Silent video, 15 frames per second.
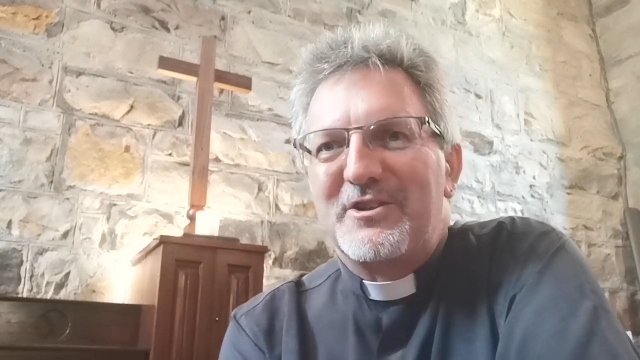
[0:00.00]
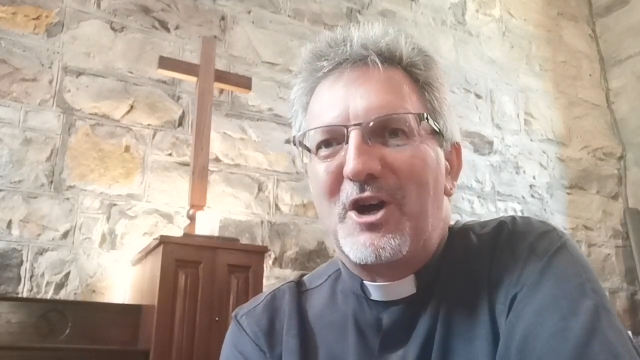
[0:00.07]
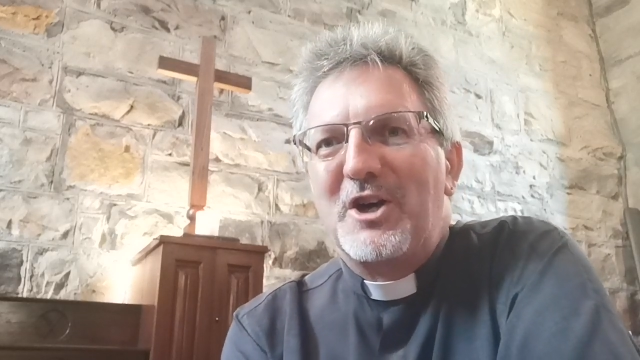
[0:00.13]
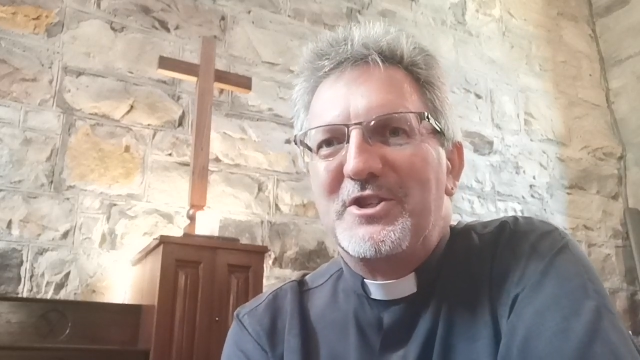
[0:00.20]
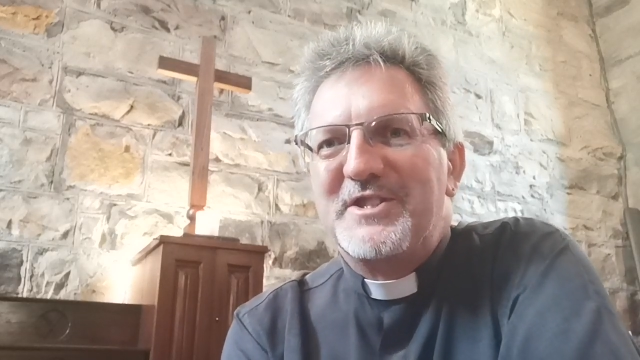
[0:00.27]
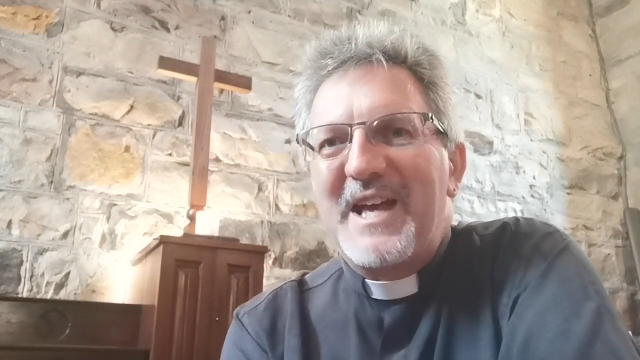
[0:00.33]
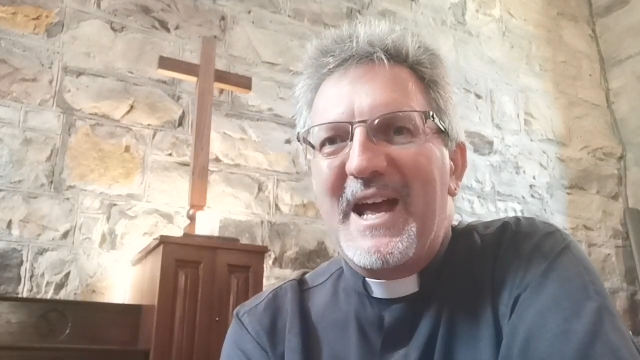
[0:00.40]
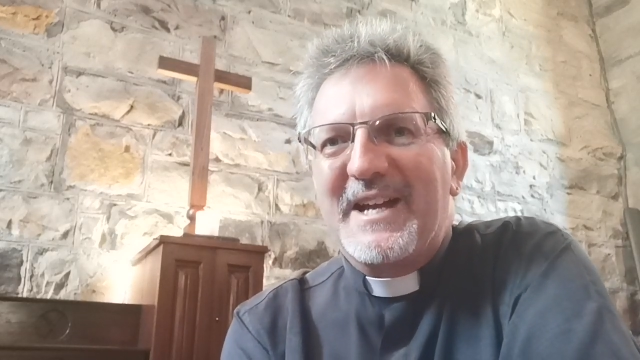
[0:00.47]

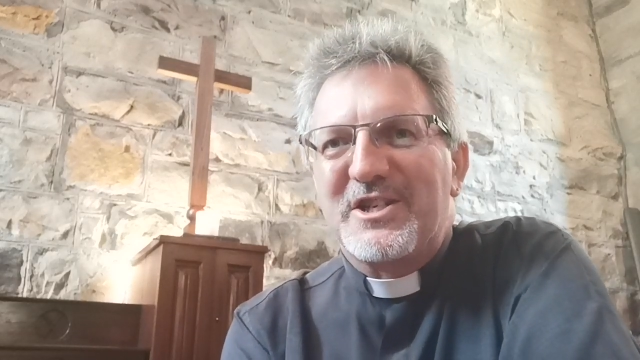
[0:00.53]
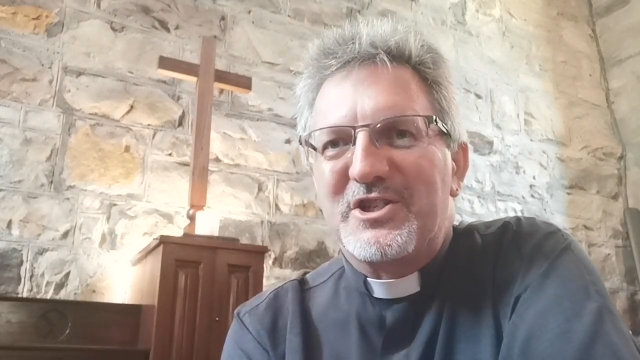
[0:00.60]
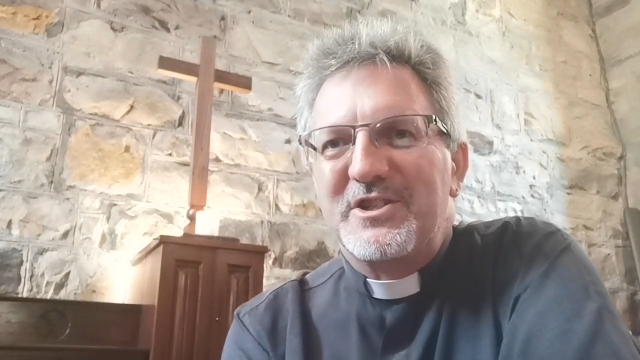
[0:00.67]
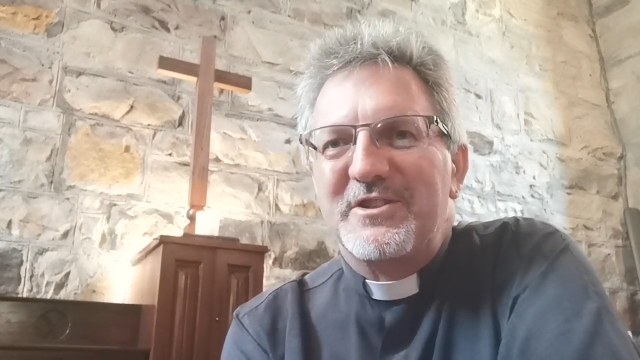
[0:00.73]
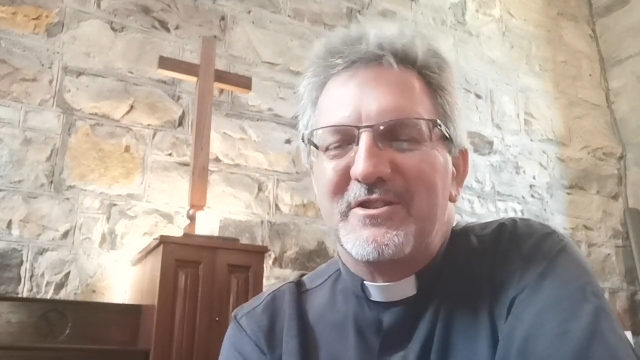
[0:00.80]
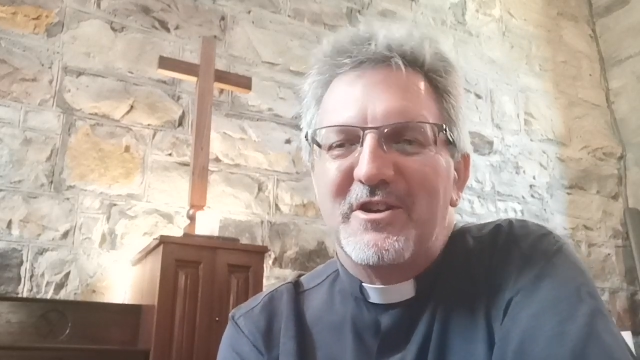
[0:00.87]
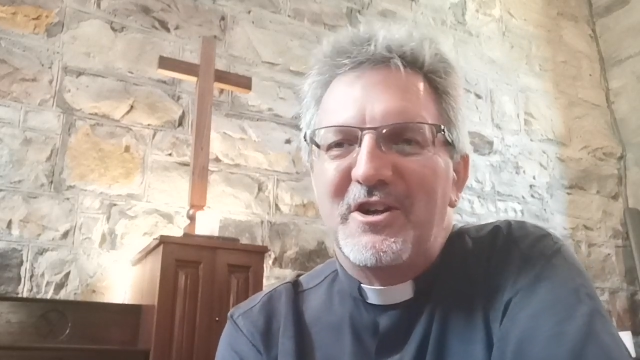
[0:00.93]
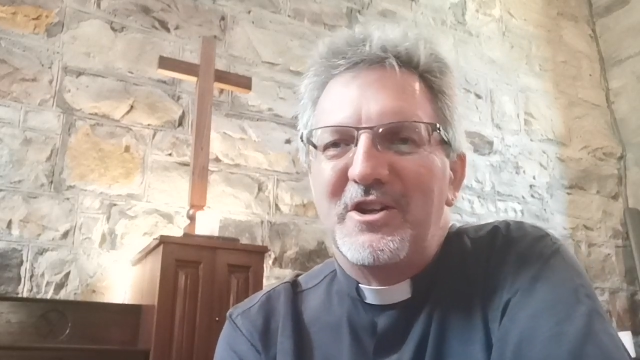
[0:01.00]
God's
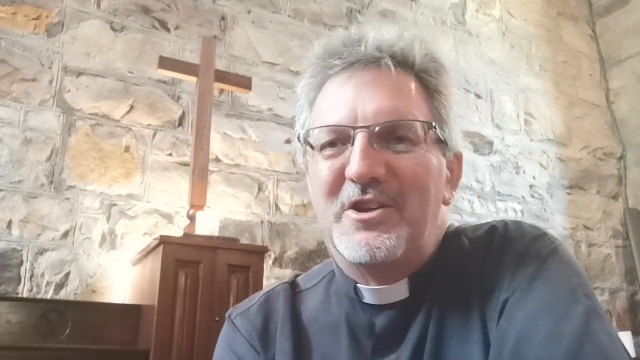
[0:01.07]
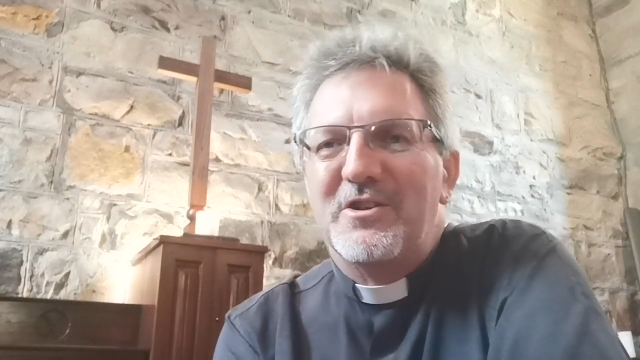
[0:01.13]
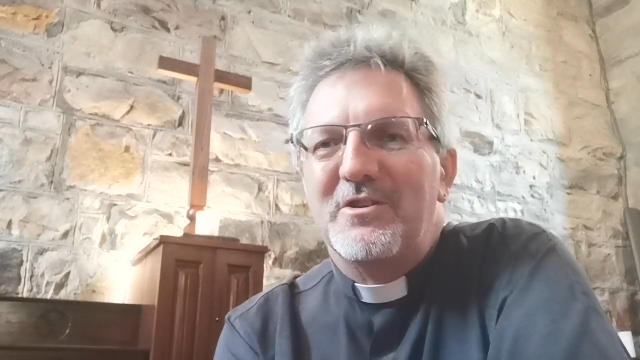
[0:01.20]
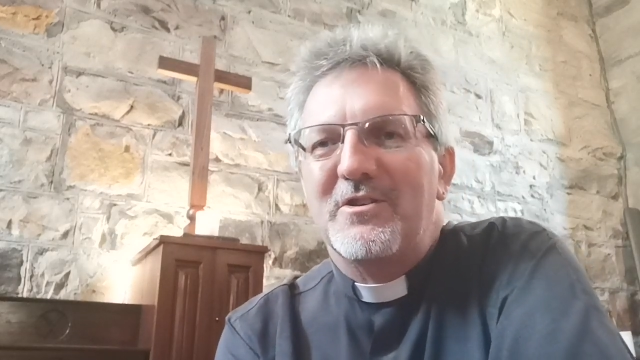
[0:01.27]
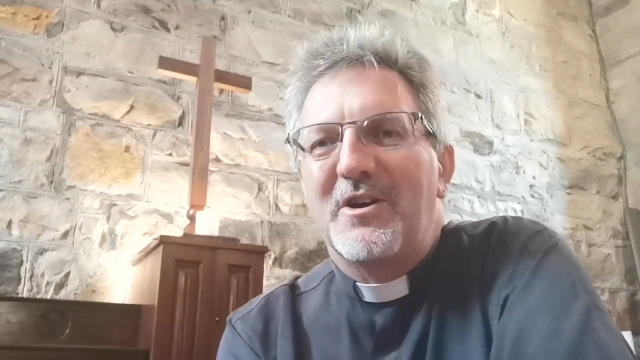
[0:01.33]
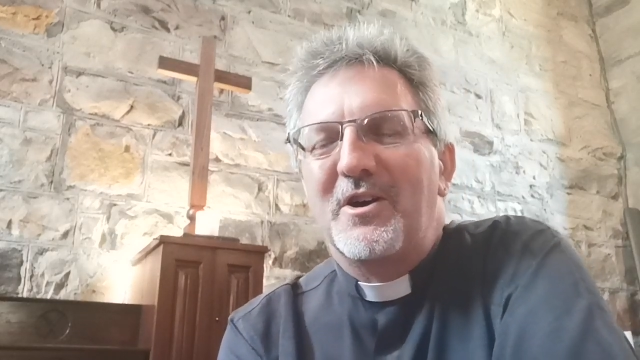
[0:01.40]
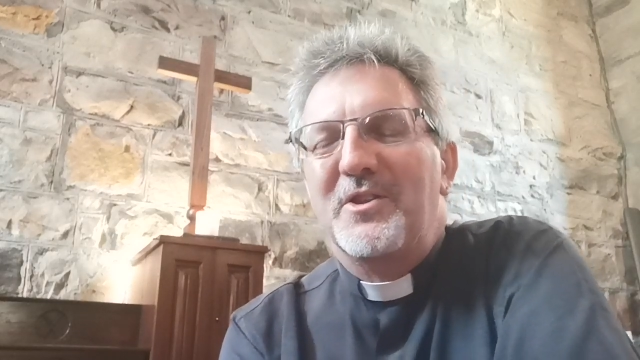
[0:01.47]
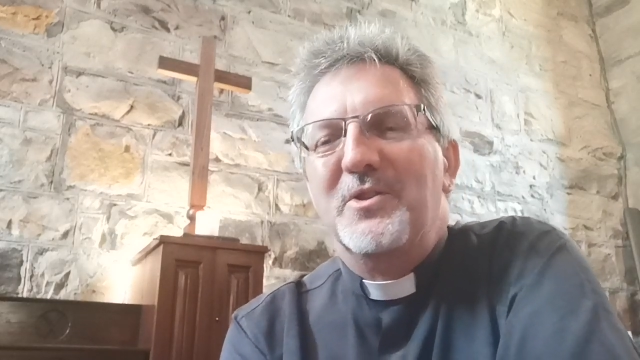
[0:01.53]
action
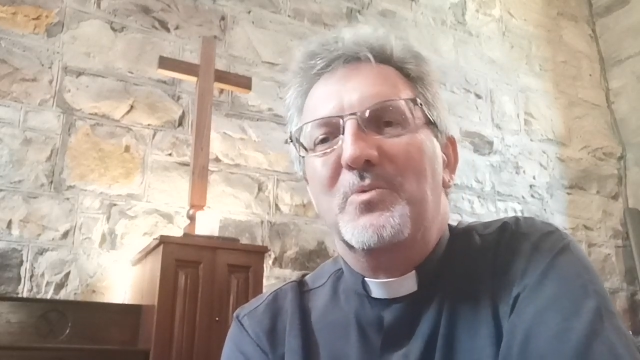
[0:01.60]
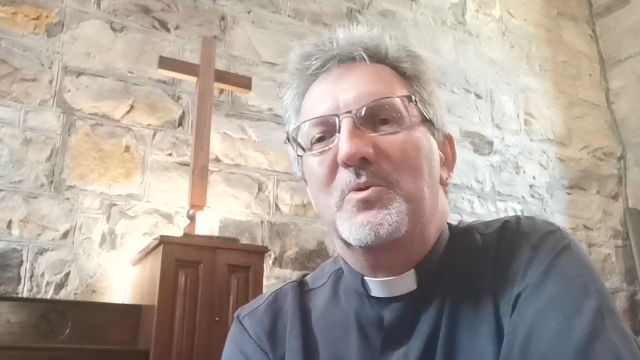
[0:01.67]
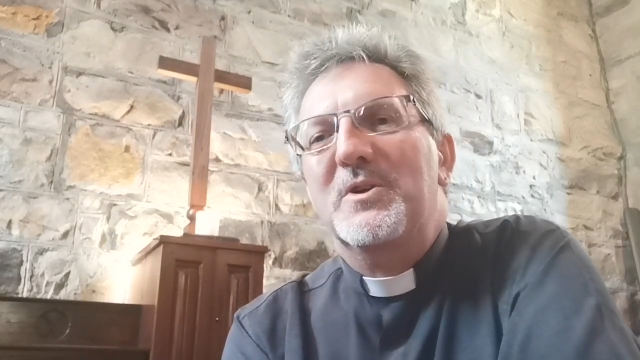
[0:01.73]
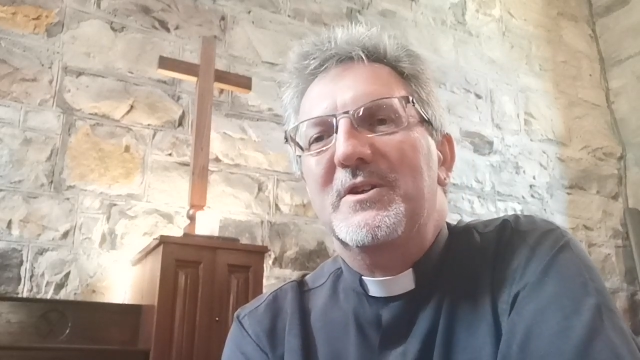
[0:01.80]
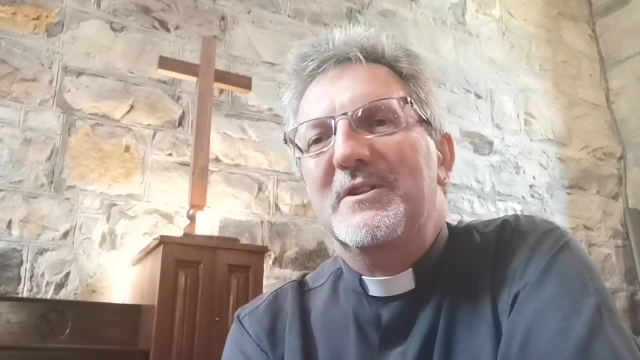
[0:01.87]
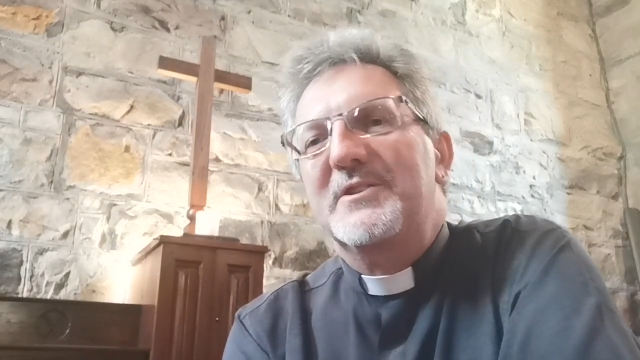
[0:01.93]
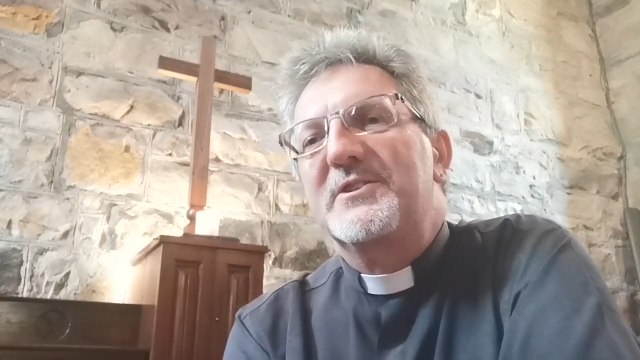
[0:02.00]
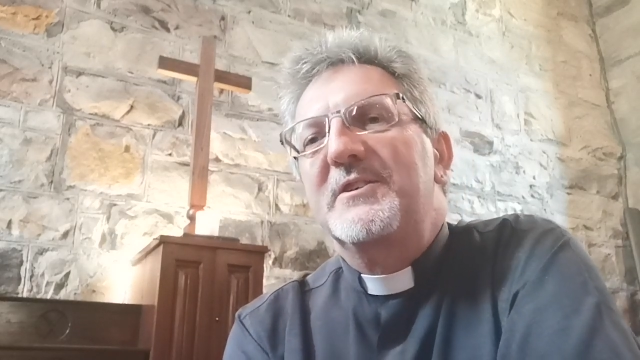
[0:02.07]
on the
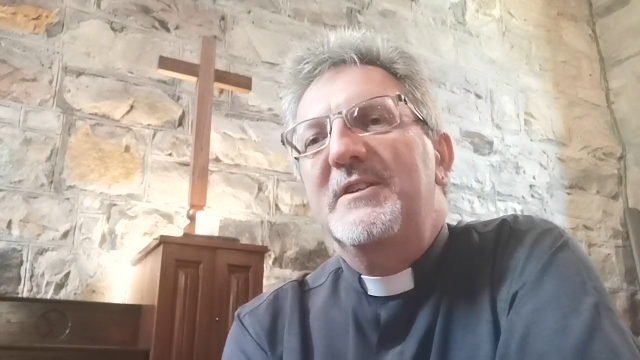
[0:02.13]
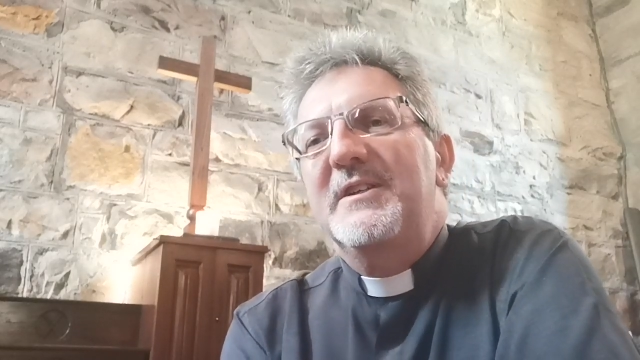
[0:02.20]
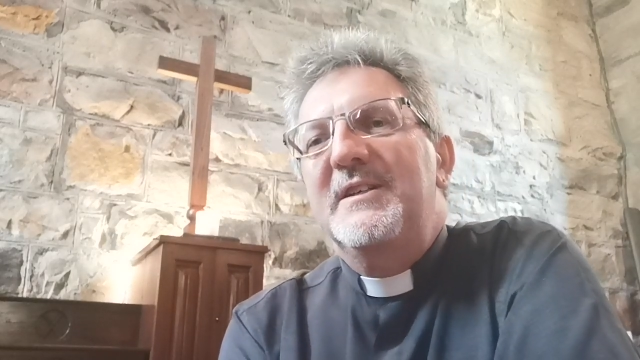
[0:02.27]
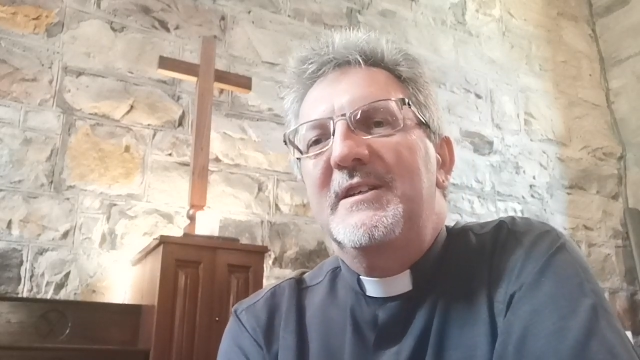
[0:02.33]
world,